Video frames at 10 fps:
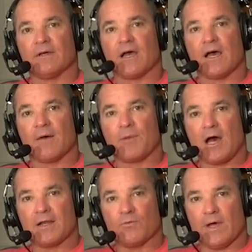
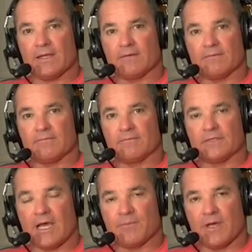body weight
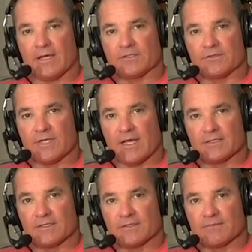type
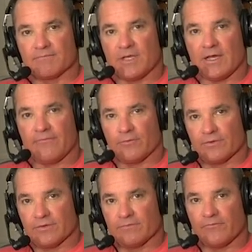exercises, okay, for
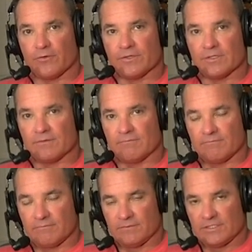the
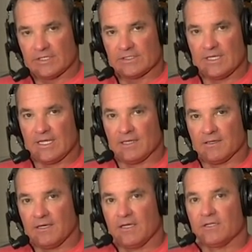16.
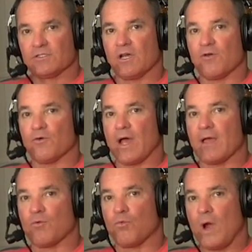So
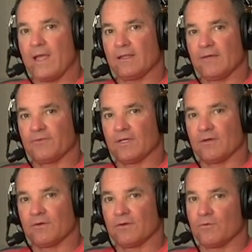a
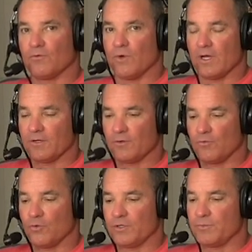weightlifting one
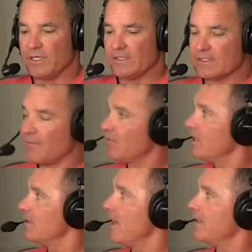would be
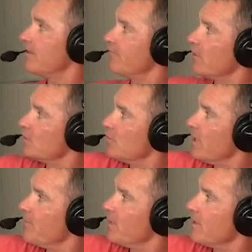something like the first one
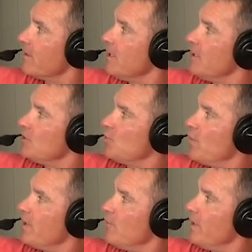up here,
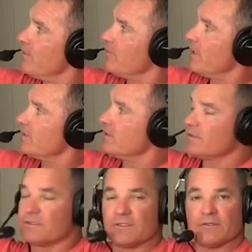21
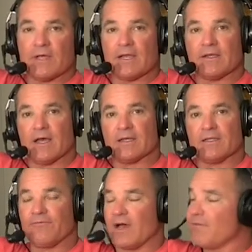thrusters at
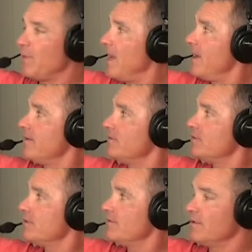95 pounds.